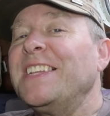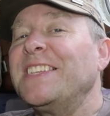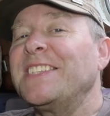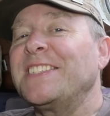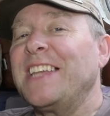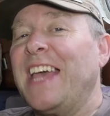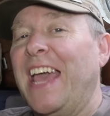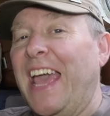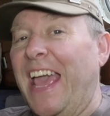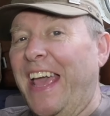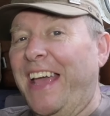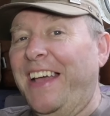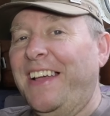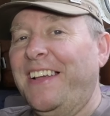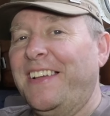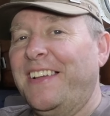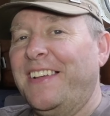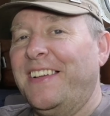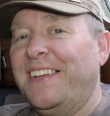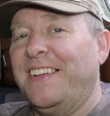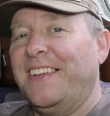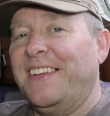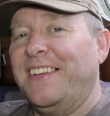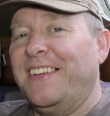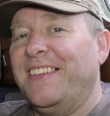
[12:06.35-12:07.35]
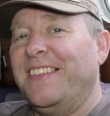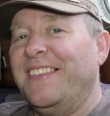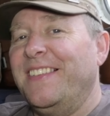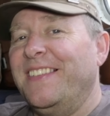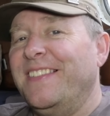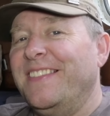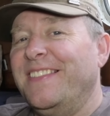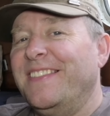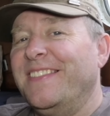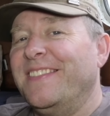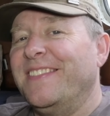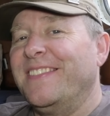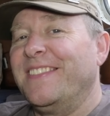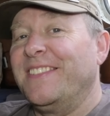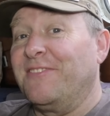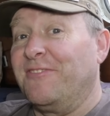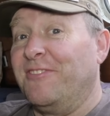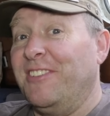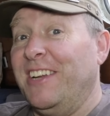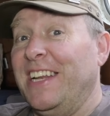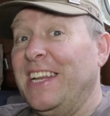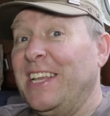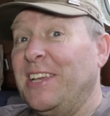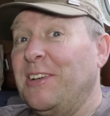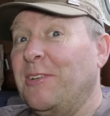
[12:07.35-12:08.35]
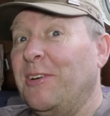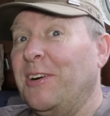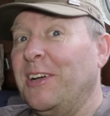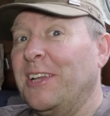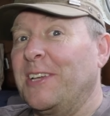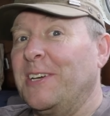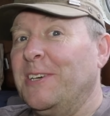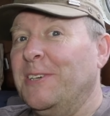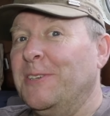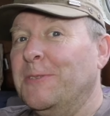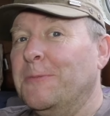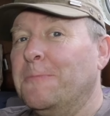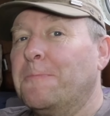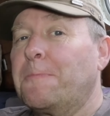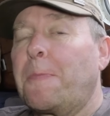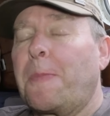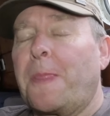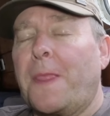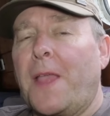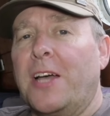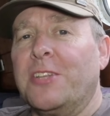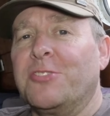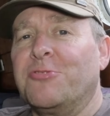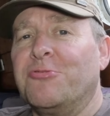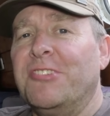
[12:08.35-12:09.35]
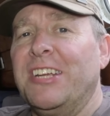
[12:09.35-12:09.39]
set? It's really quite cool. I was